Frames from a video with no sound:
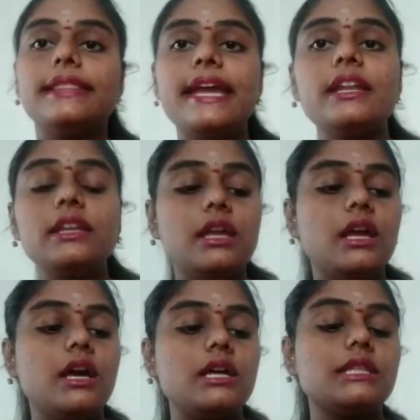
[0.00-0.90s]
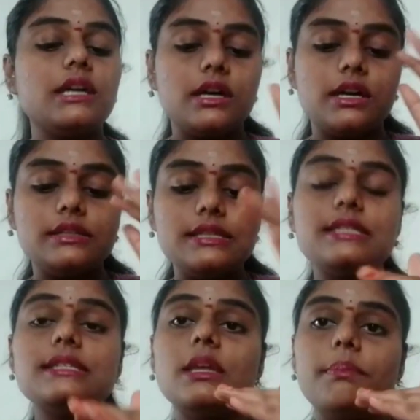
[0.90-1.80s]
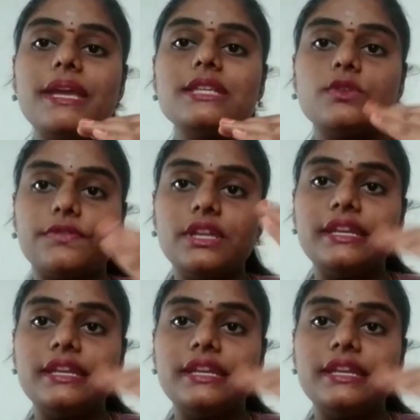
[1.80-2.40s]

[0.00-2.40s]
Then this is the base of